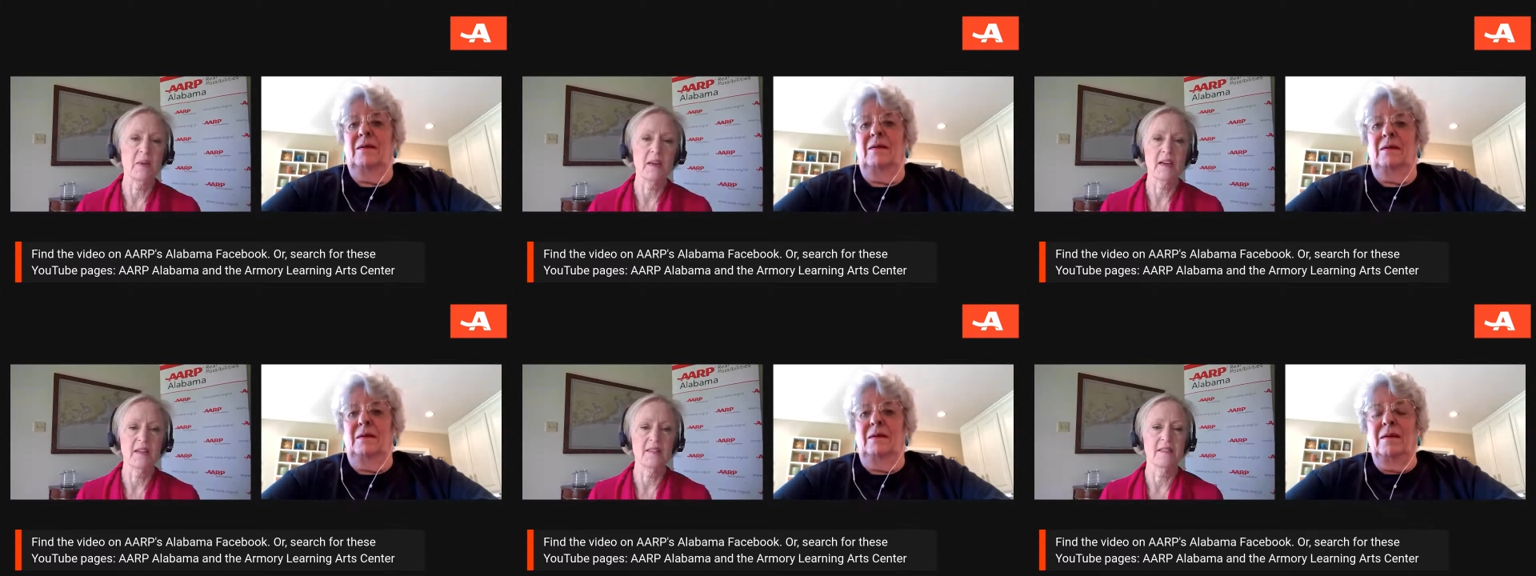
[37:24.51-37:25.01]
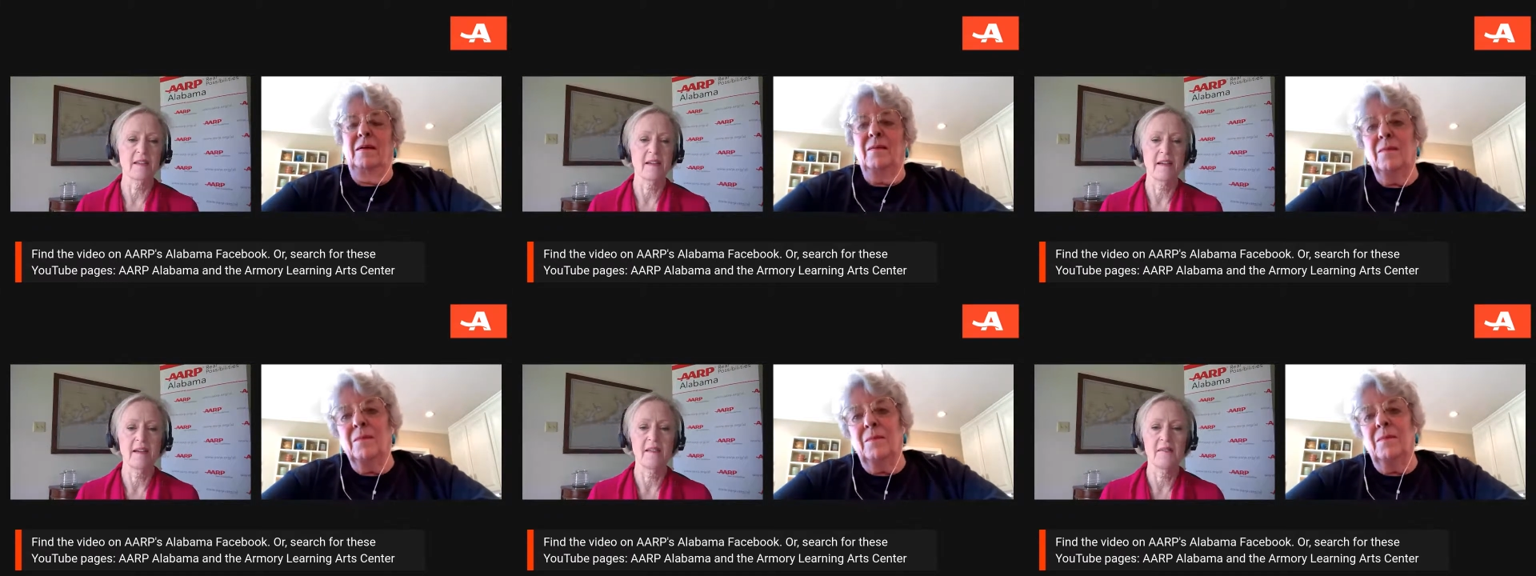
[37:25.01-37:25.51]
Speaker 1: because
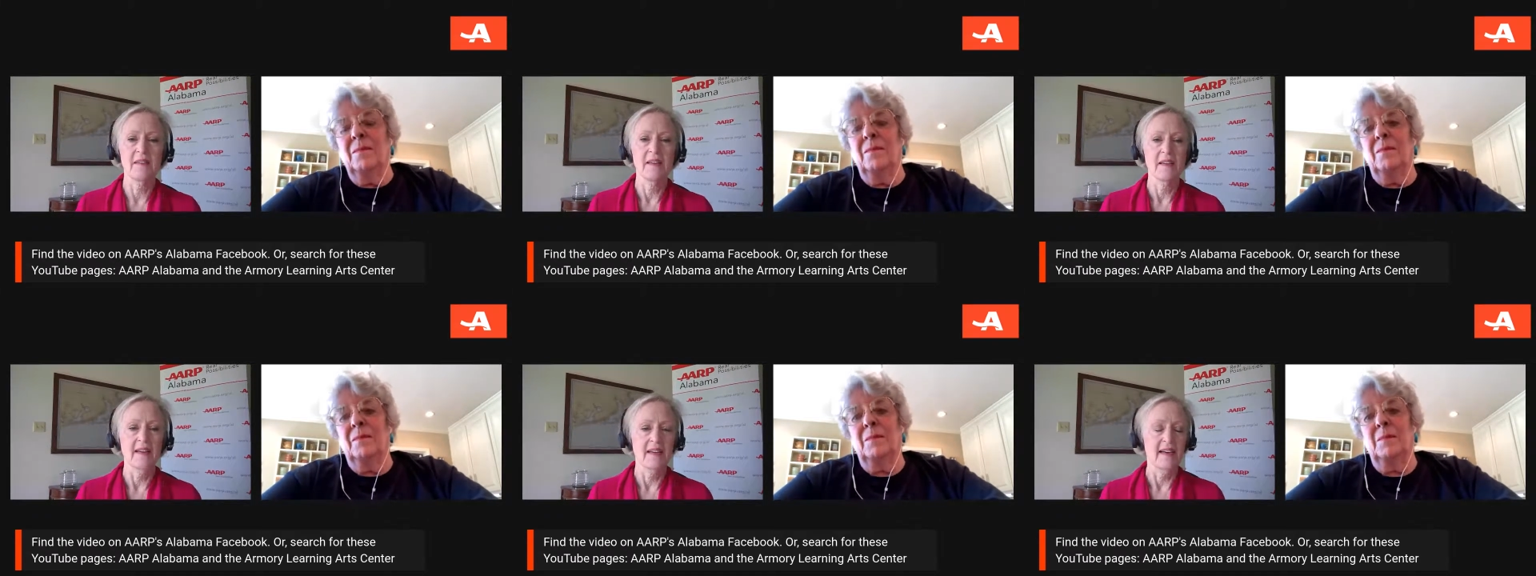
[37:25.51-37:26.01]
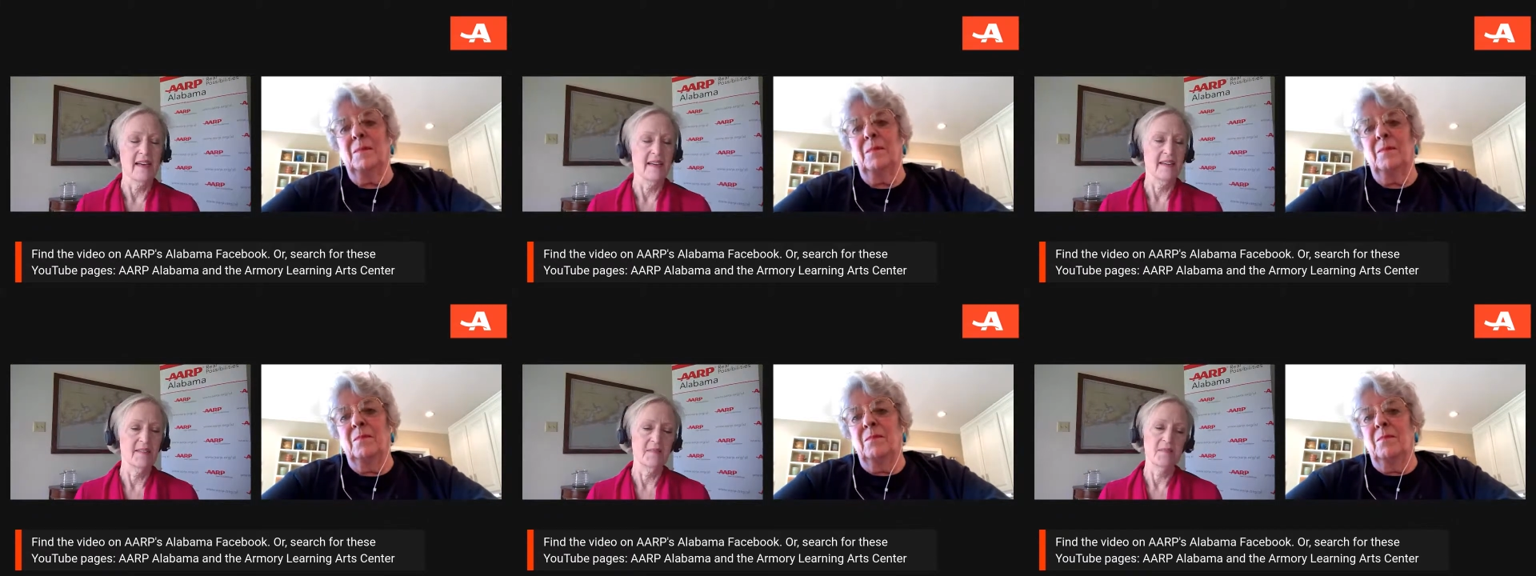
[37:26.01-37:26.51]
uh,
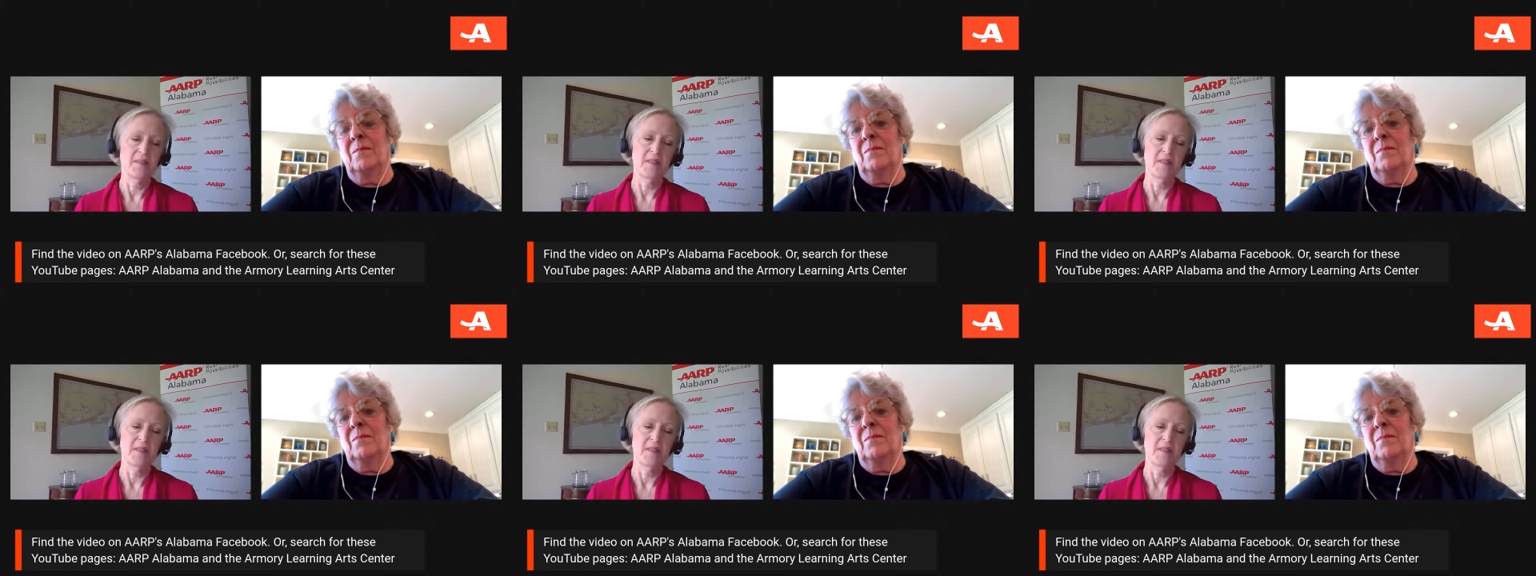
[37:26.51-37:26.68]
uh